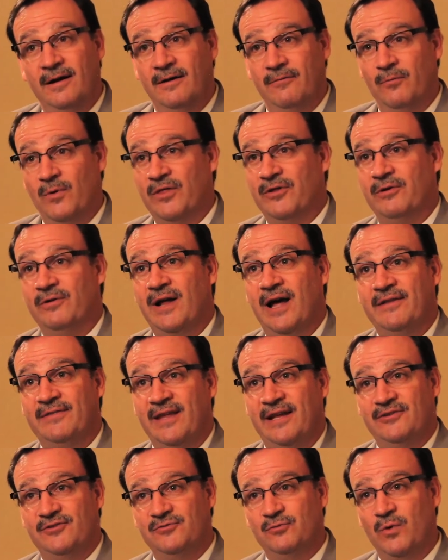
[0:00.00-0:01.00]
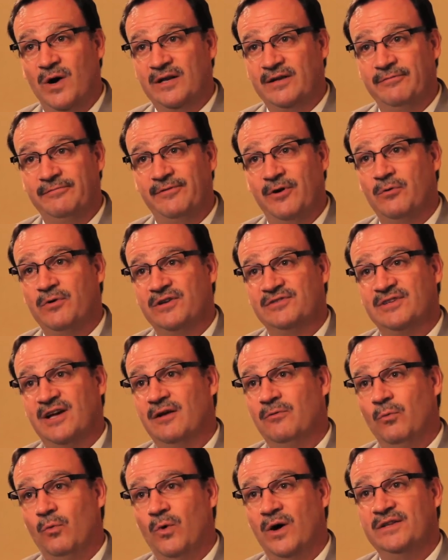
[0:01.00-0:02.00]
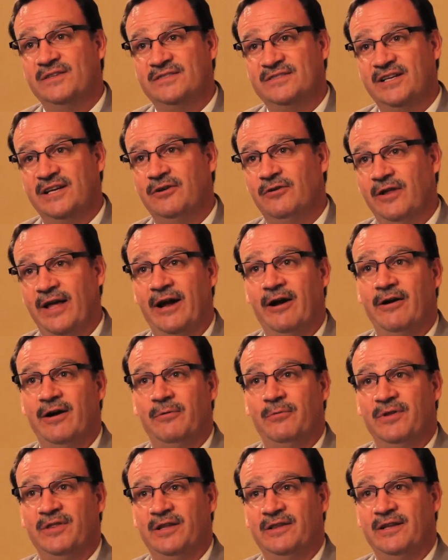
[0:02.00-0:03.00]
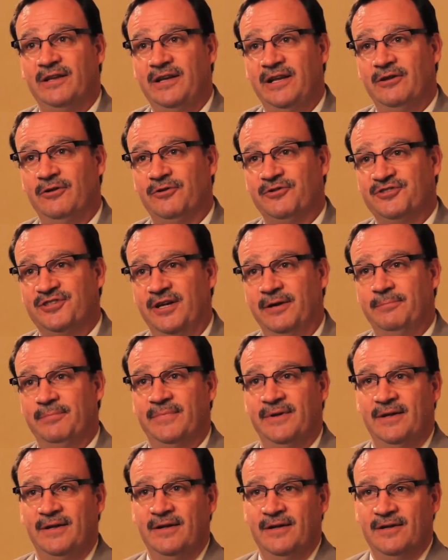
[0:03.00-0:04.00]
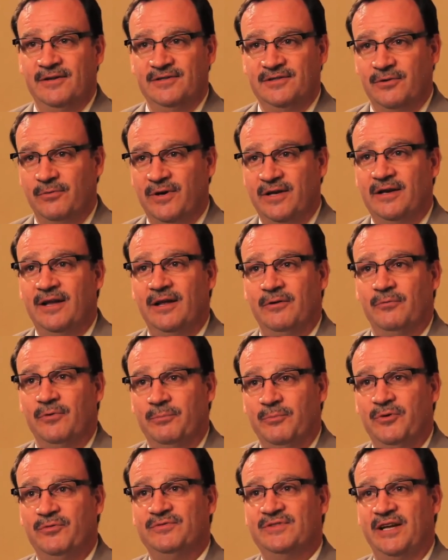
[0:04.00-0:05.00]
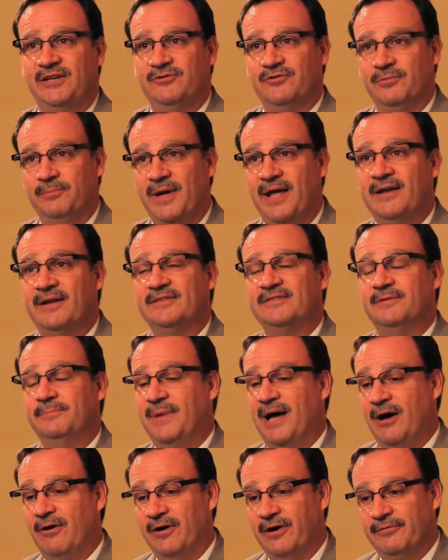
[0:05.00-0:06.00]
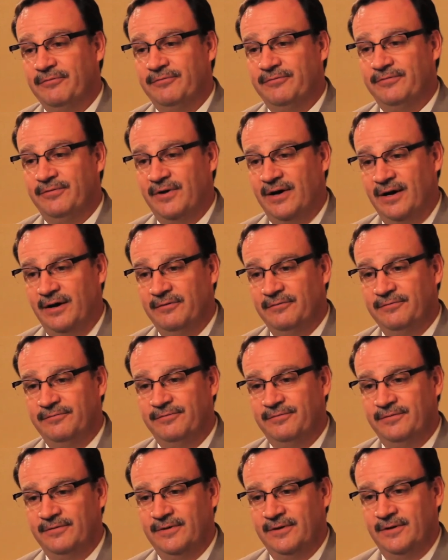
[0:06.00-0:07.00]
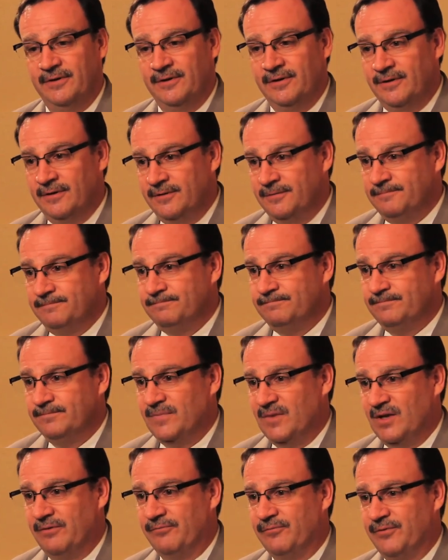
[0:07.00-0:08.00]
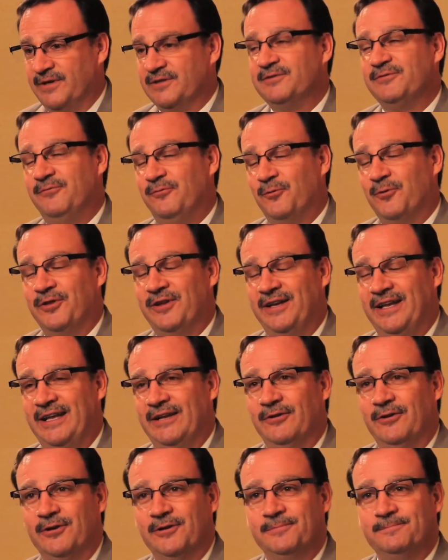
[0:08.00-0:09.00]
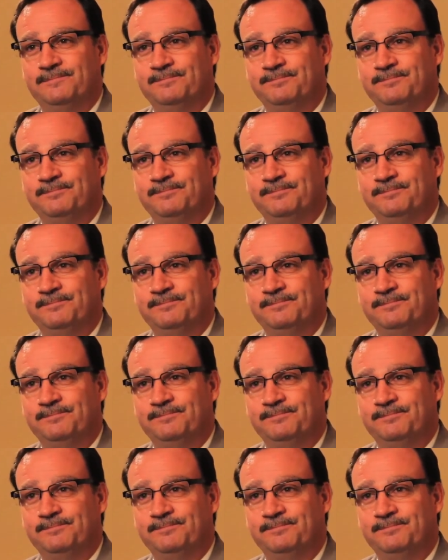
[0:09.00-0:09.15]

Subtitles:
whether or not they just want to focus on one single area within the dealership. So it removes a tremendous amount of risk for the dealer.